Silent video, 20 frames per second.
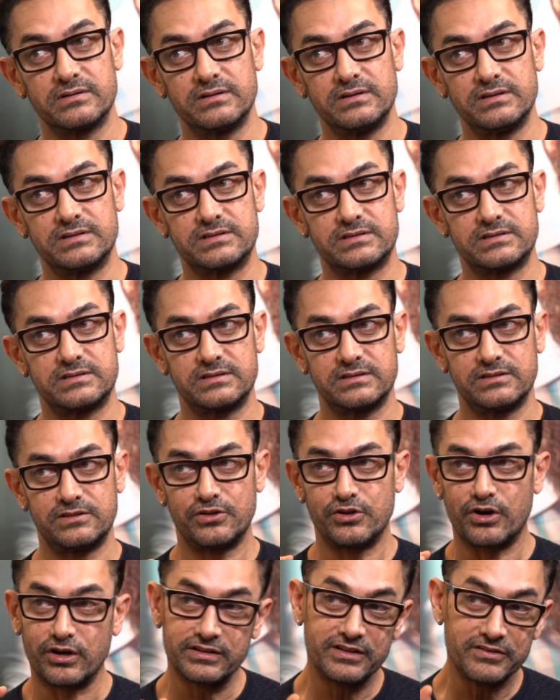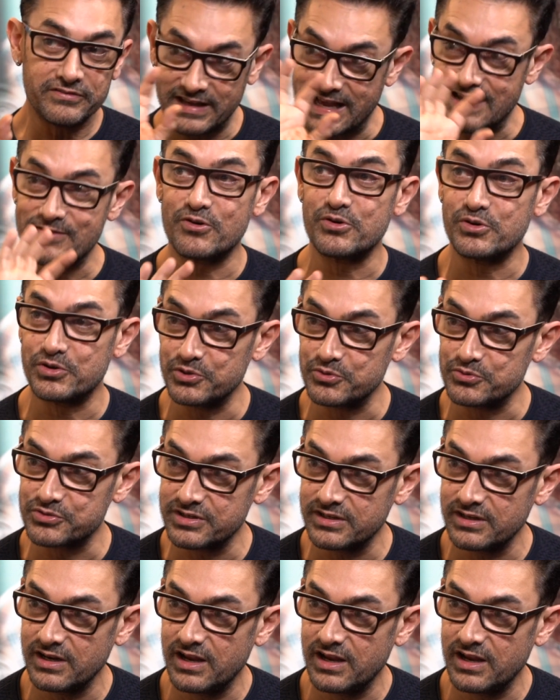It's not the way I want to use it.